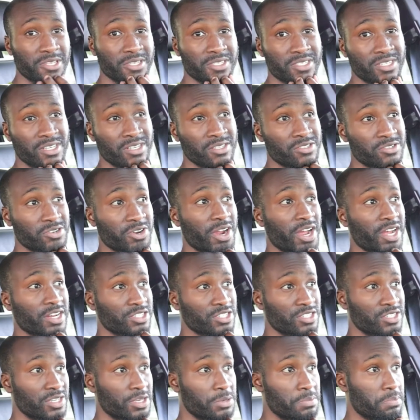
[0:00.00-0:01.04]
the seats are
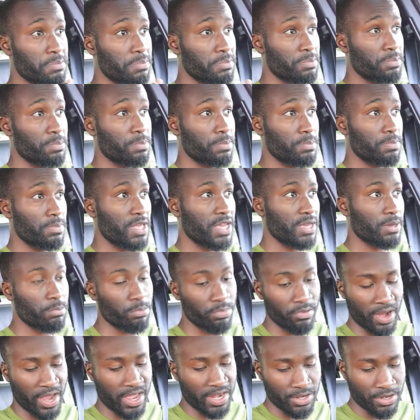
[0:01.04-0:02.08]
actually like
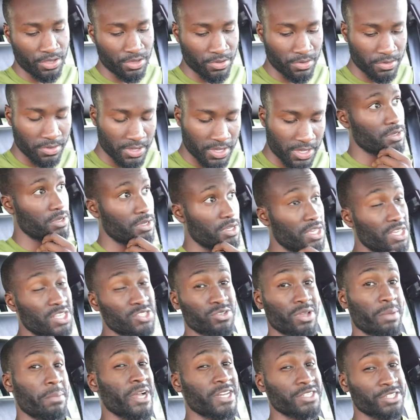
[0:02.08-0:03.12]
brand new.
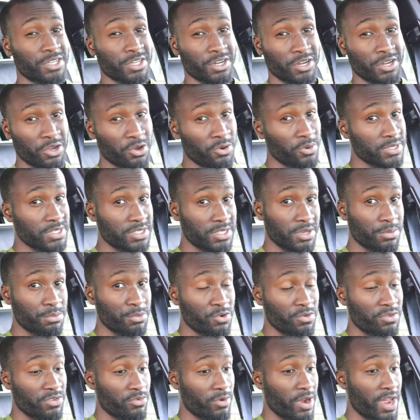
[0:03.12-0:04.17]
So I'm actually gonna go and see a
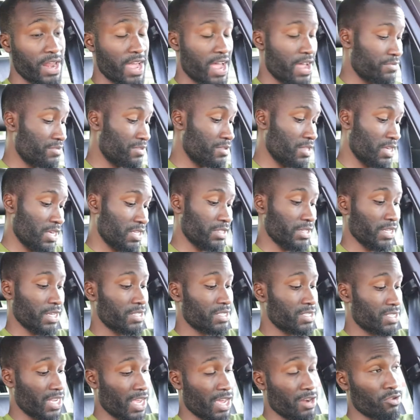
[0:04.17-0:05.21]
movie right after this.
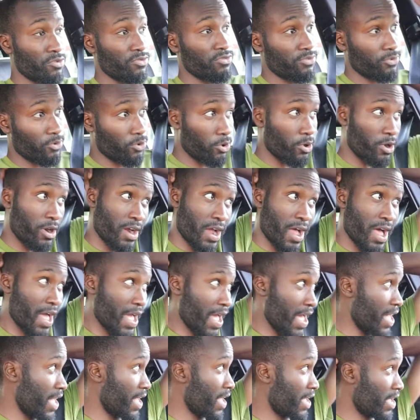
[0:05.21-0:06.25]
It's 10.04
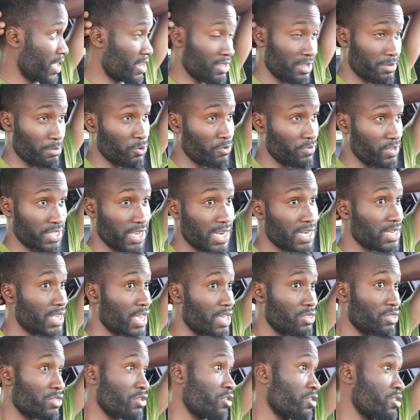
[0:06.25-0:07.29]
and the movie's at
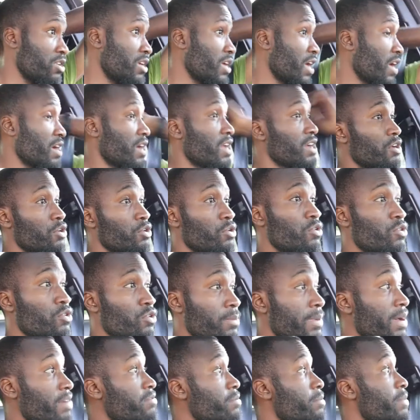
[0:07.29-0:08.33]
10.30. I gotta go home,
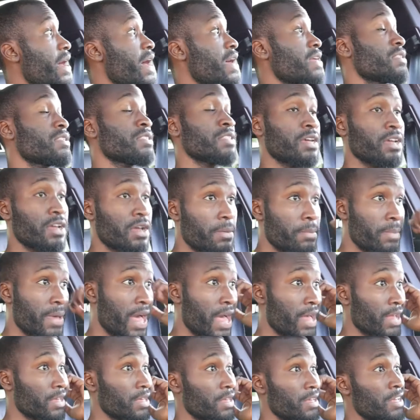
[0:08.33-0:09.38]
have a bath, and then come
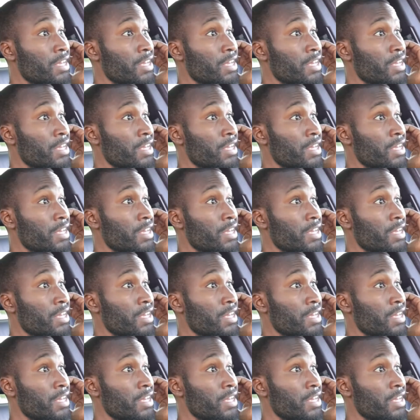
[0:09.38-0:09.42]
back,